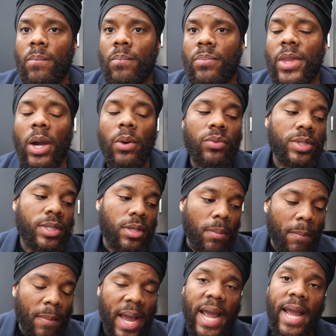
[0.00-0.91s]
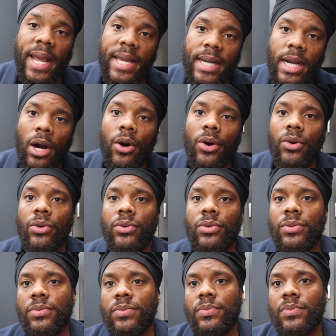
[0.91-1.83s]
That was the main goal.
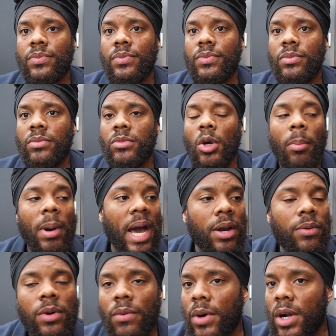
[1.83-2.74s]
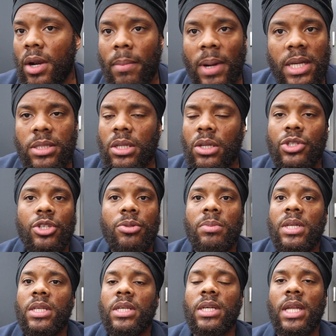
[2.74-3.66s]
Nobody won't worry about social
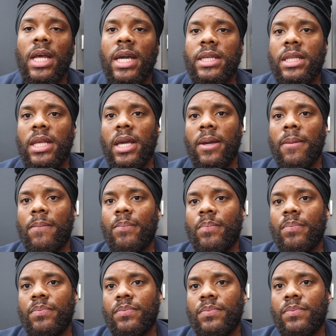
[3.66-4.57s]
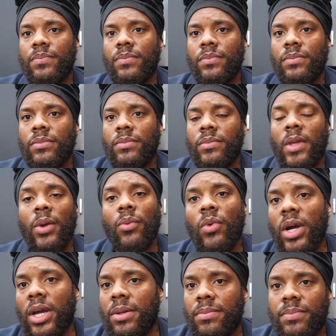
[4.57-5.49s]
media like that. They
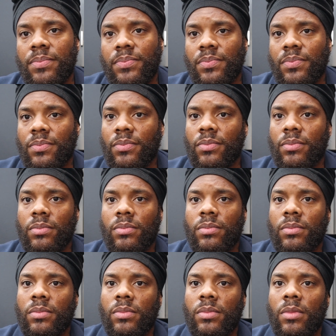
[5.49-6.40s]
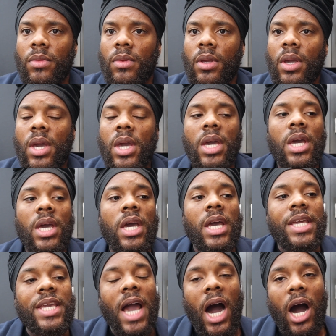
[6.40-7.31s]
wouldn't.
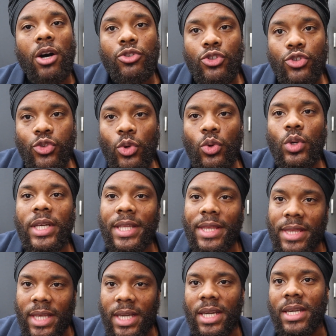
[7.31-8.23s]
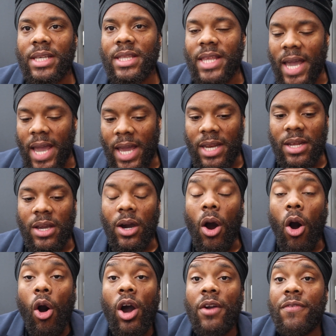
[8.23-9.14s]
Y'all truly think that,
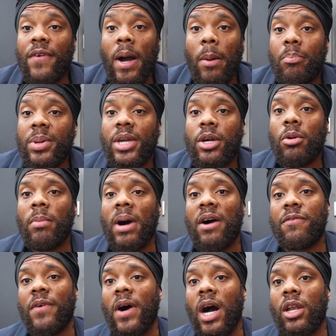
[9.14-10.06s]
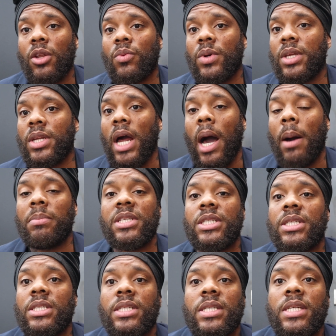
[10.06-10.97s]
oh, if I build my following, I'ma
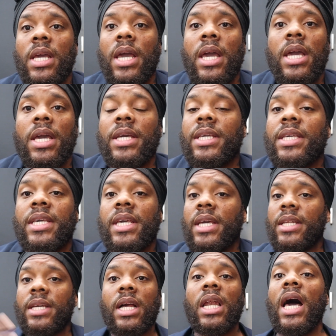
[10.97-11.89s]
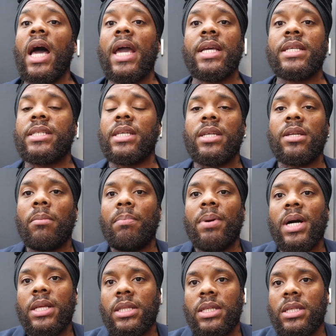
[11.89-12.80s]
just get clients in
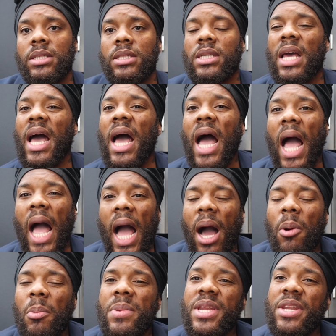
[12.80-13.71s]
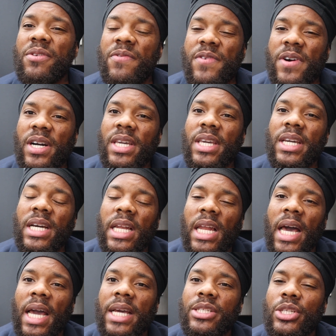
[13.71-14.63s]
abundance. How many fucking
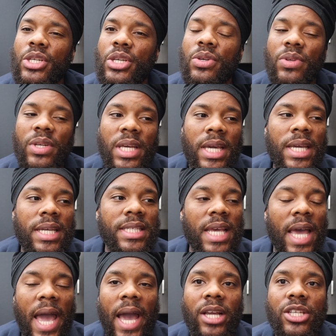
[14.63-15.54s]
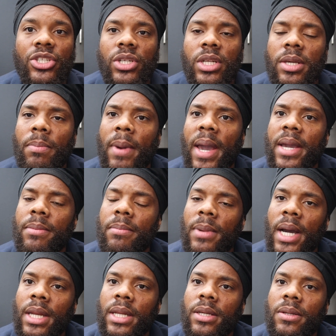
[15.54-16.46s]
clients do you need to actually make
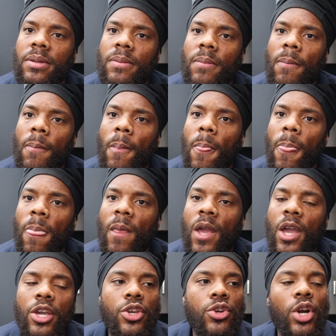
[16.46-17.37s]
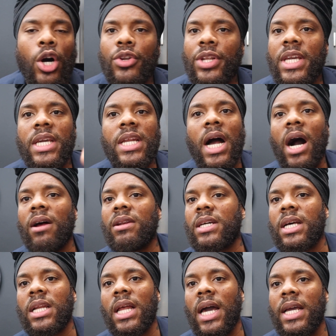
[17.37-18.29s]
money? You don't need all the
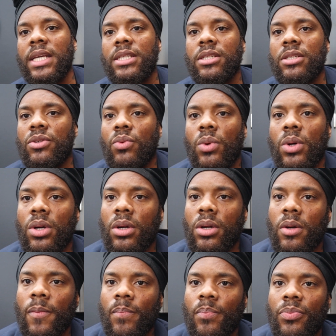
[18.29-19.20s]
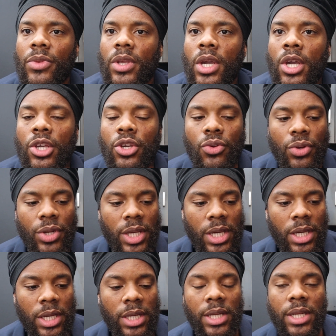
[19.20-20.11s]
clients in the world. You
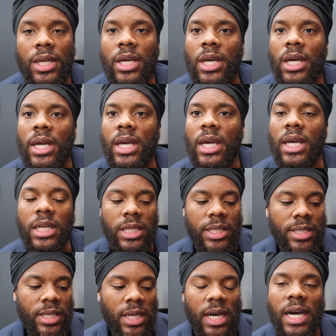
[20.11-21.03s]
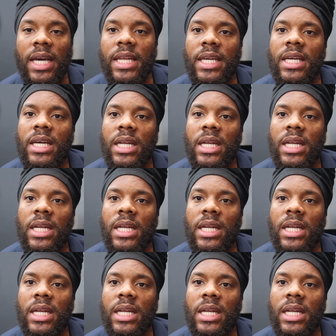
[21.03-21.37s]
need at least 100